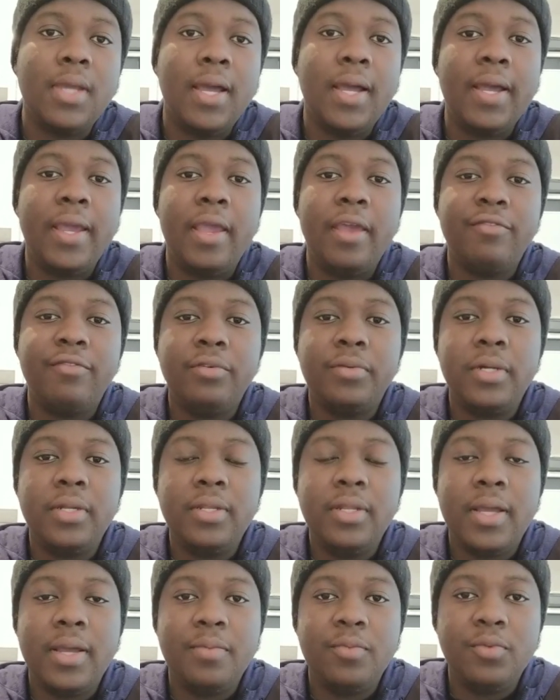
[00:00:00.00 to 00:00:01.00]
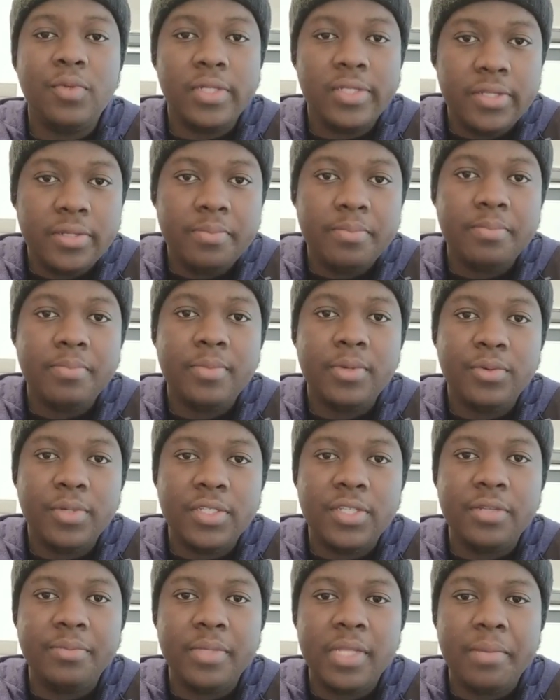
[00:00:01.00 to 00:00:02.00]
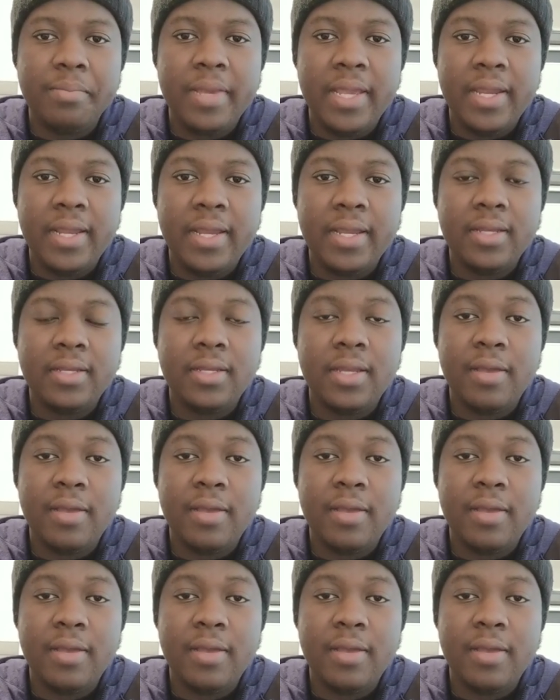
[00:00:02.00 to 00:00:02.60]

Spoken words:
Hi everyone, I'm Wisdom Danmeida.